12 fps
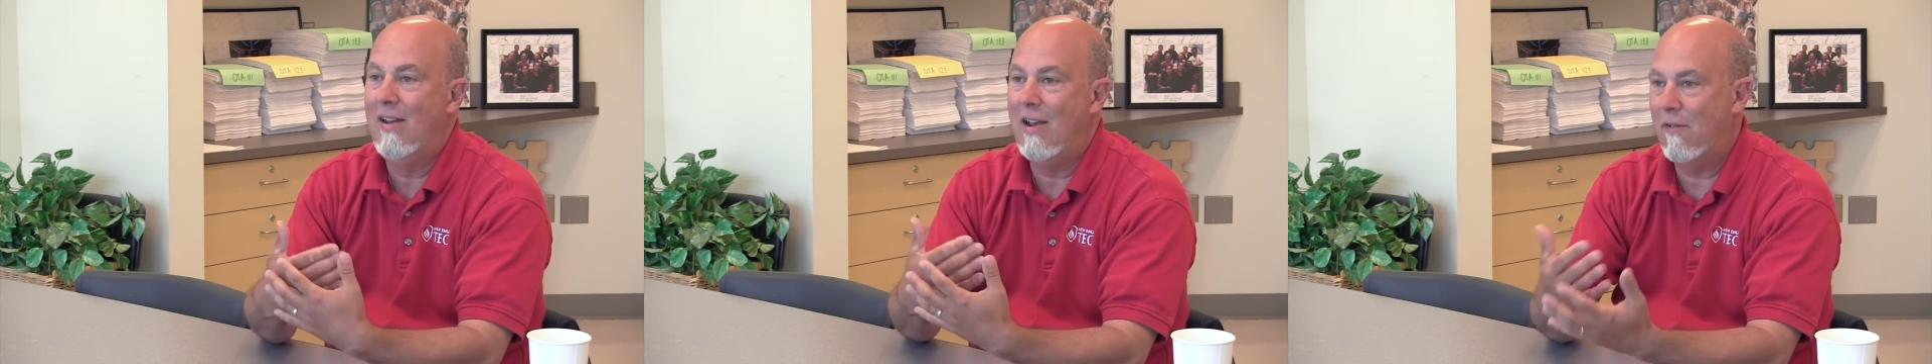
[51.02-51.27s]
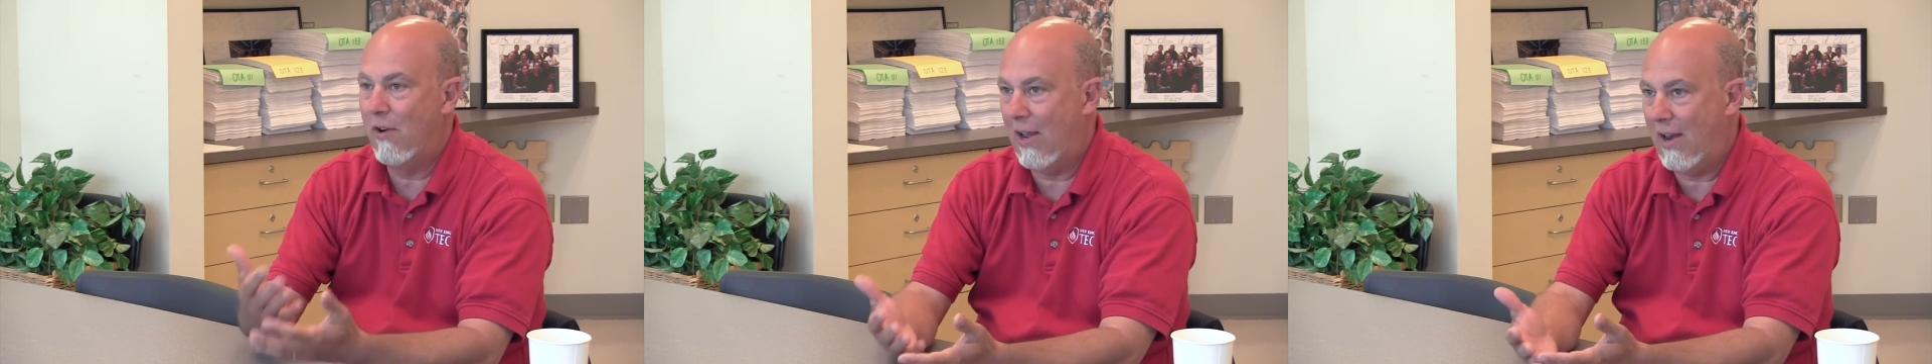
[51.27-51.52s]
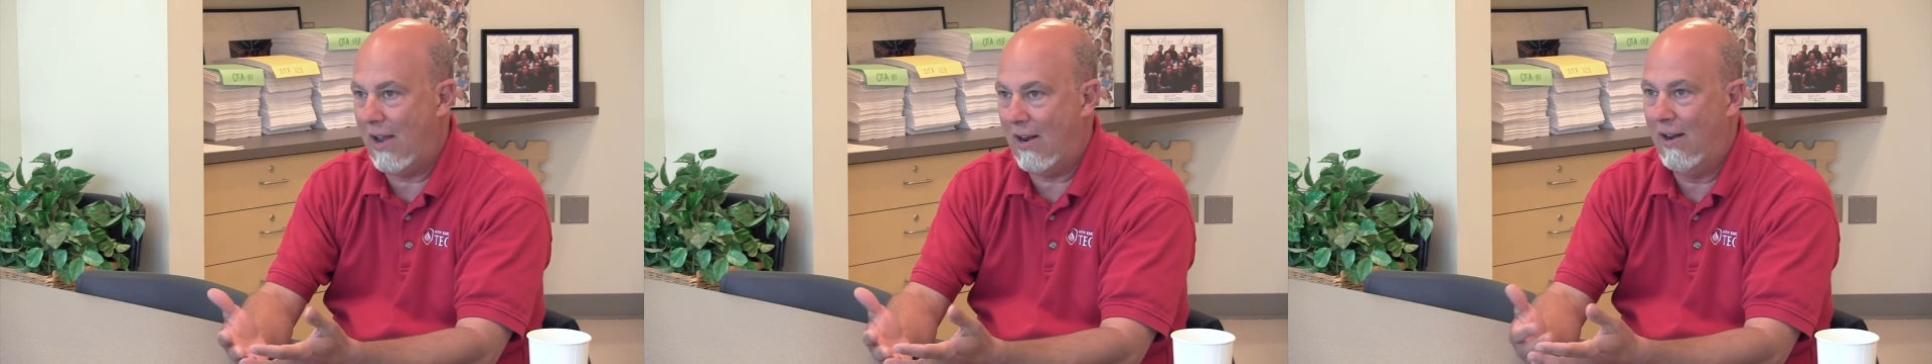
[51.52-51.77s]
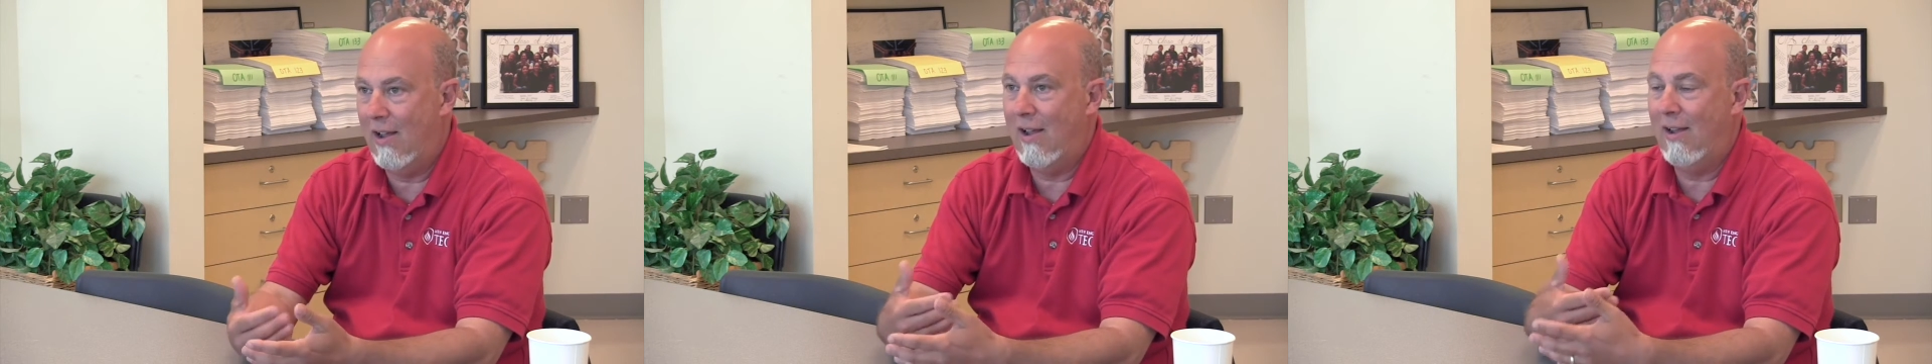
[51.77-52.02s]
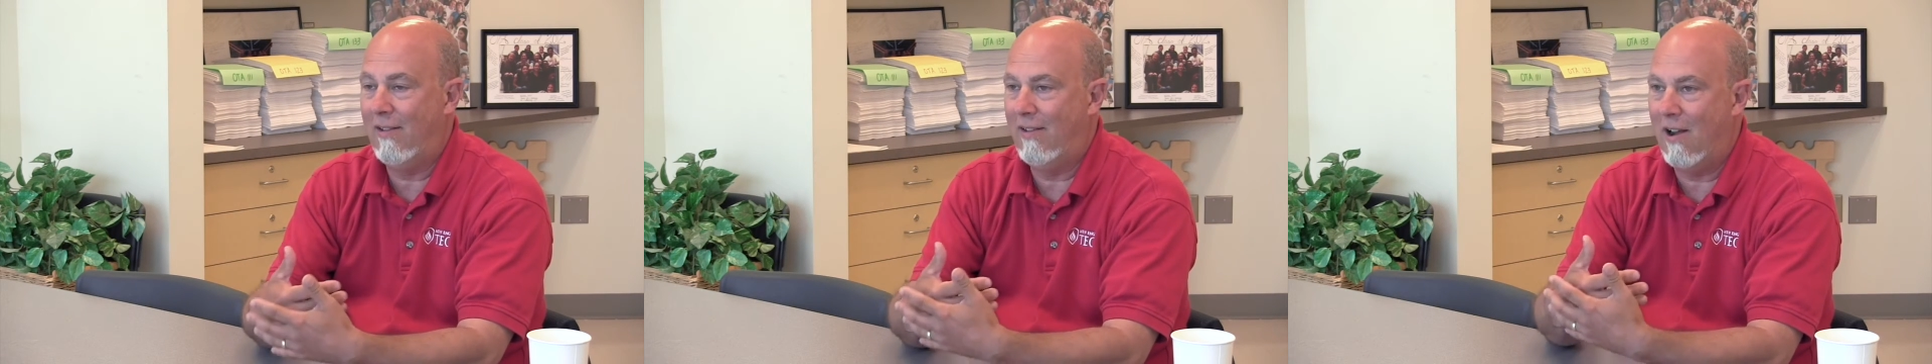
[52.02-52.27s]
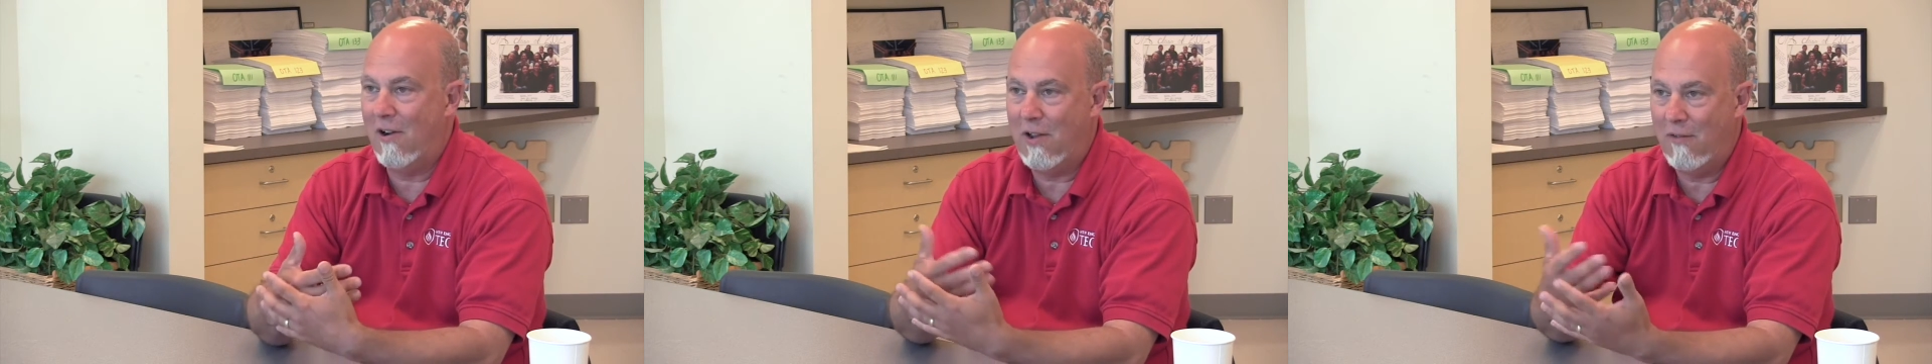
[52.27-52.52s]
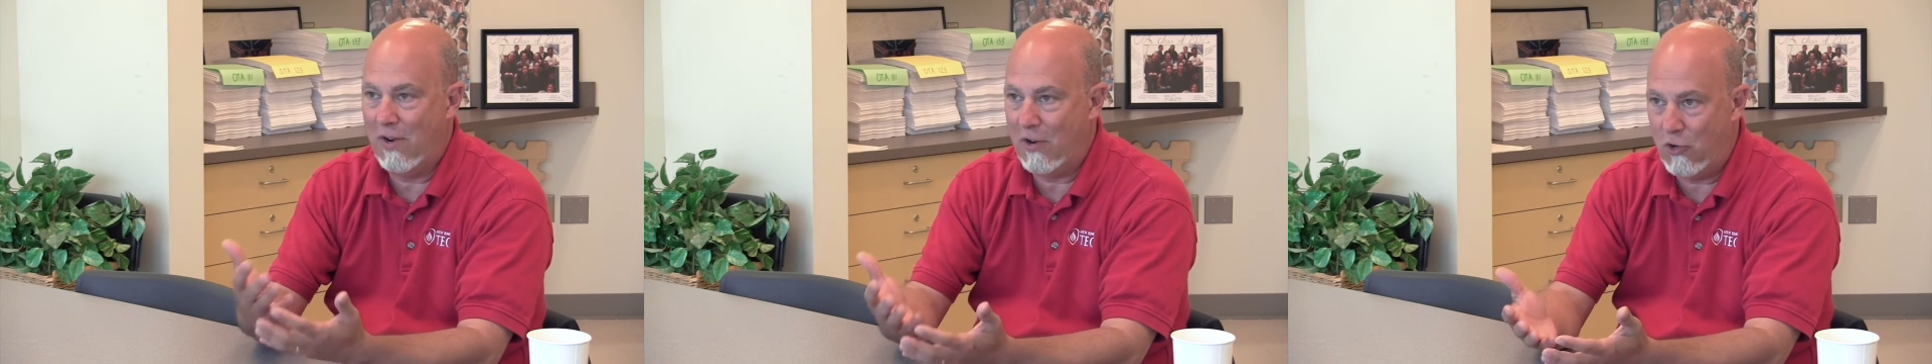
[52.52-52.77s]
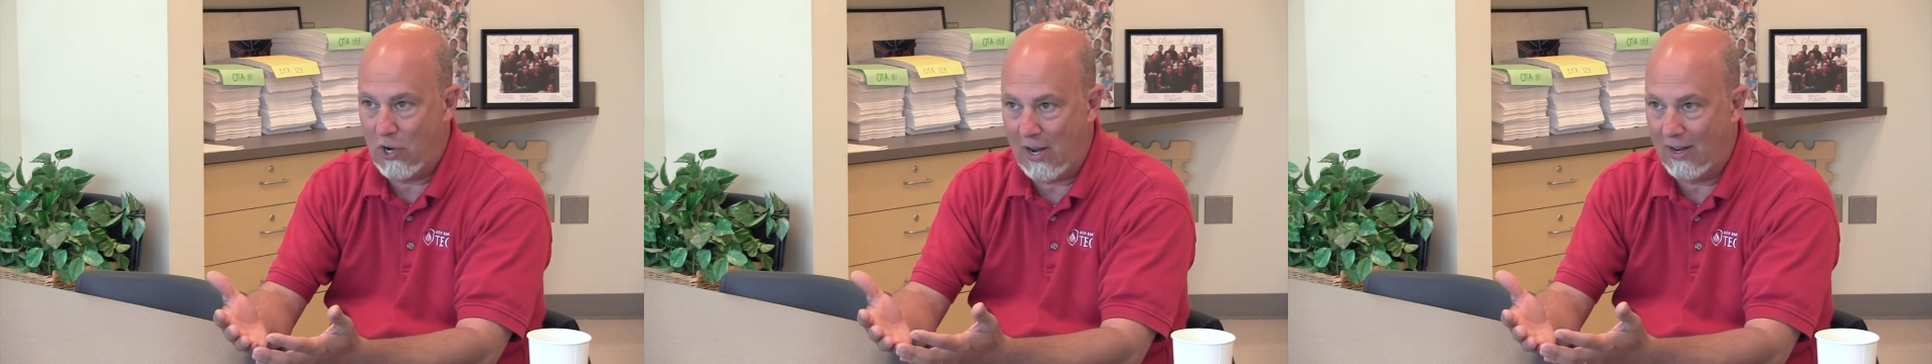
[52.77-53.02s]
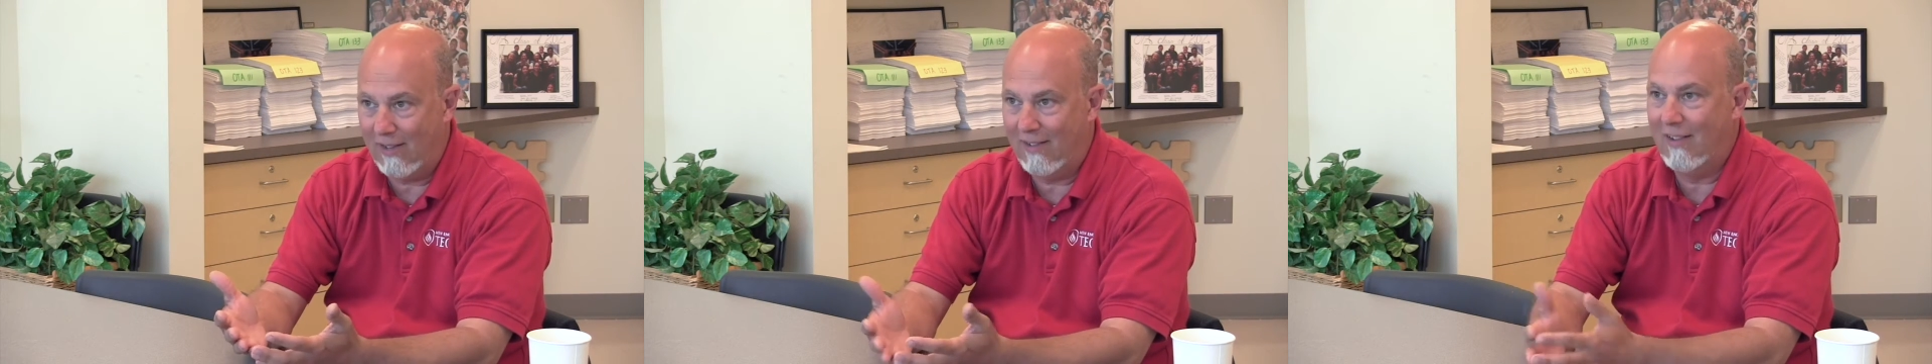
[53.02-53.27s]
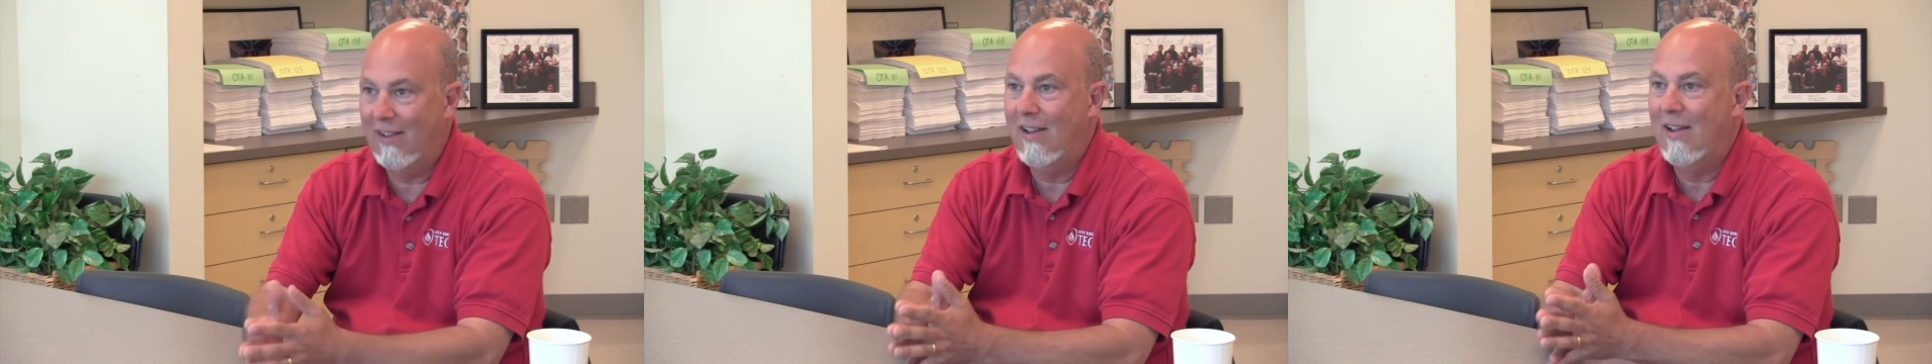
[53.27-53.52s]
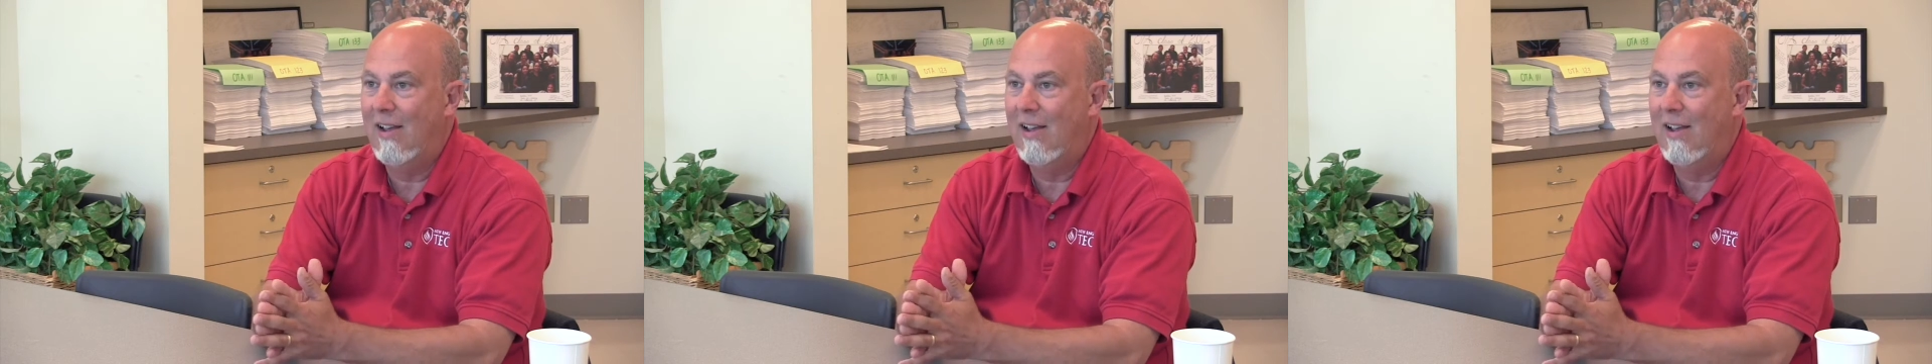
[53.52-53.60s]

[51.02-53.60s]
never get analyzed, aren't given a chance.